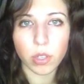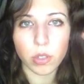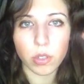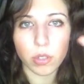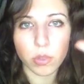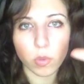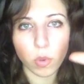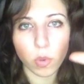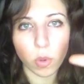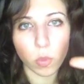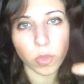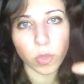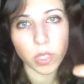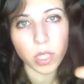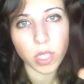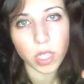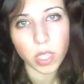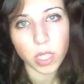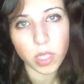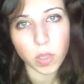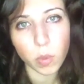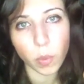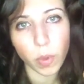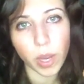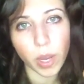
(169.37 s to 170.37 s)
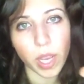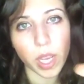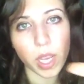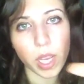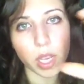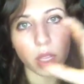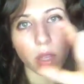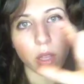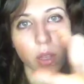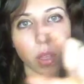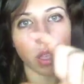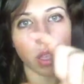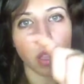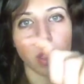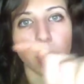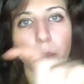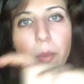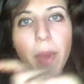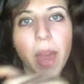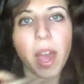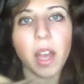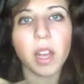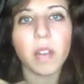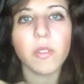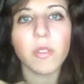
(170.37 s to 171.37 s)
So one was this way, the
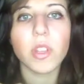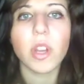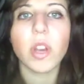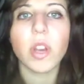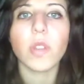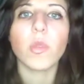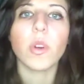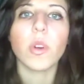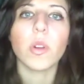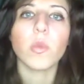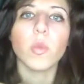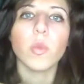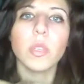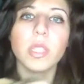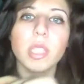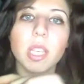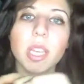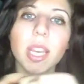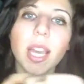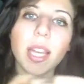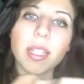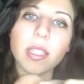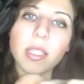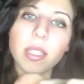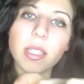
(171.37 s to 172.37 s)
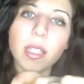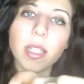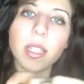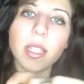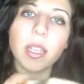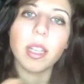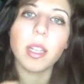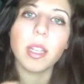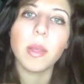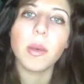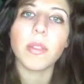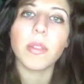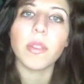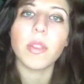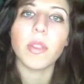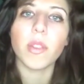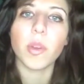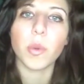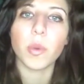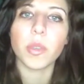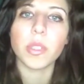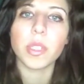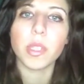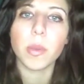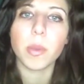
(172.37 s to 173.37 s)
back of the other one was against it, and then
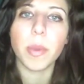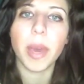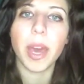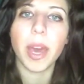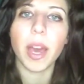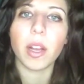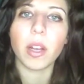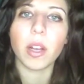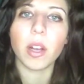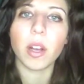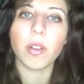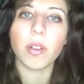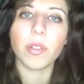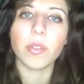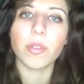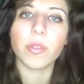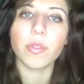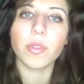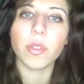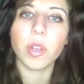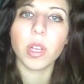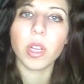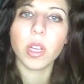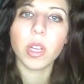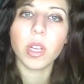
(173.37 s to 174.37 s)
there was the back of